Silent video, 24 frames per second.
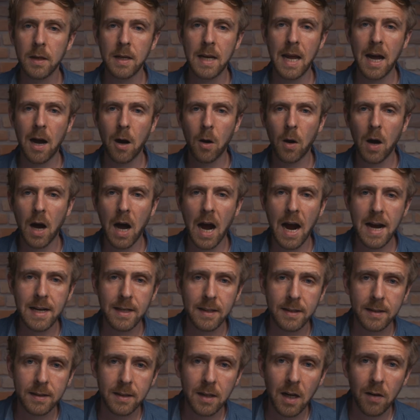Now, I
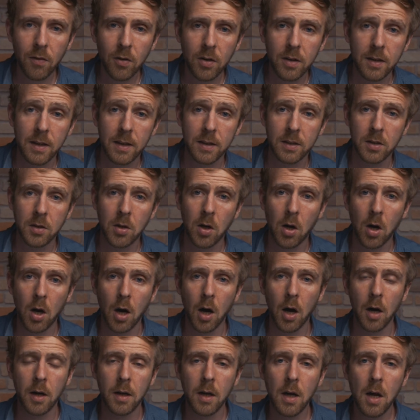discovered this
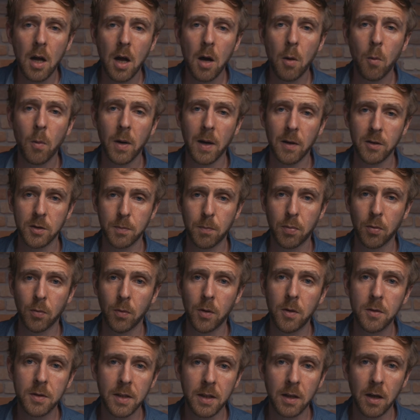card when I was
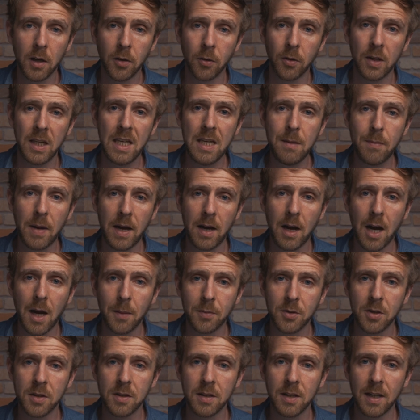perusing other eBay
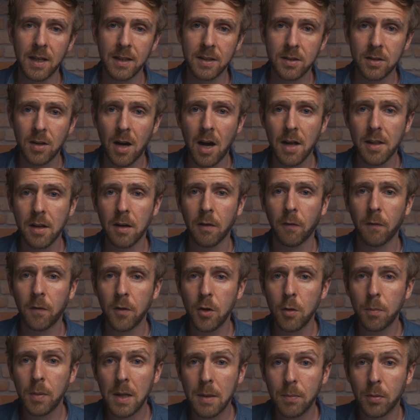options, and I saw that a
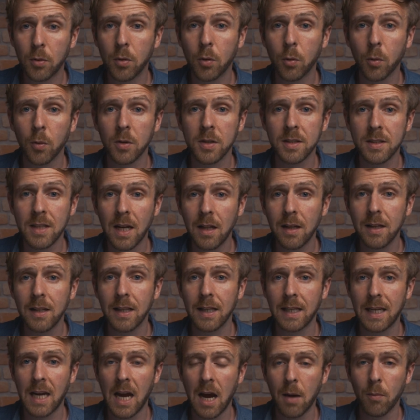few people who were selling
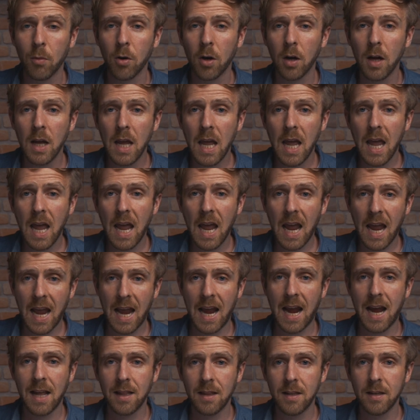the camera
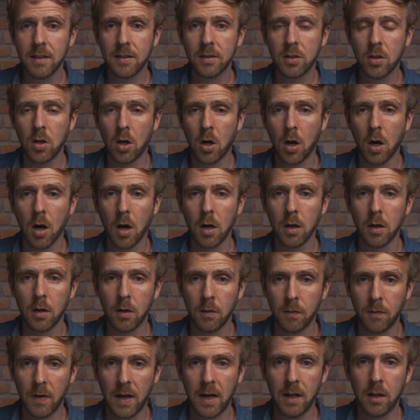had this card
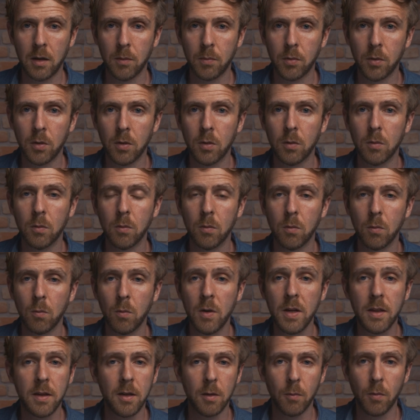available
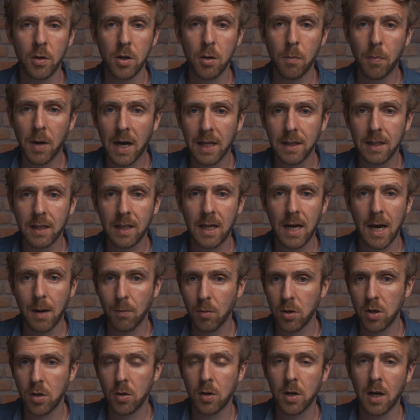with it. When you bought the
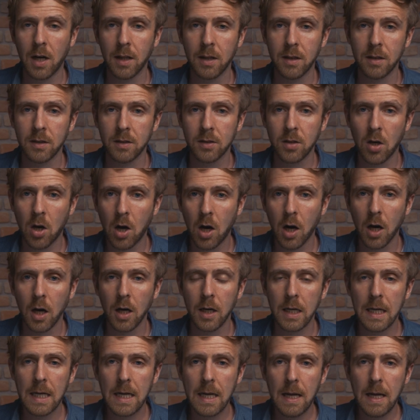camera, you got this card.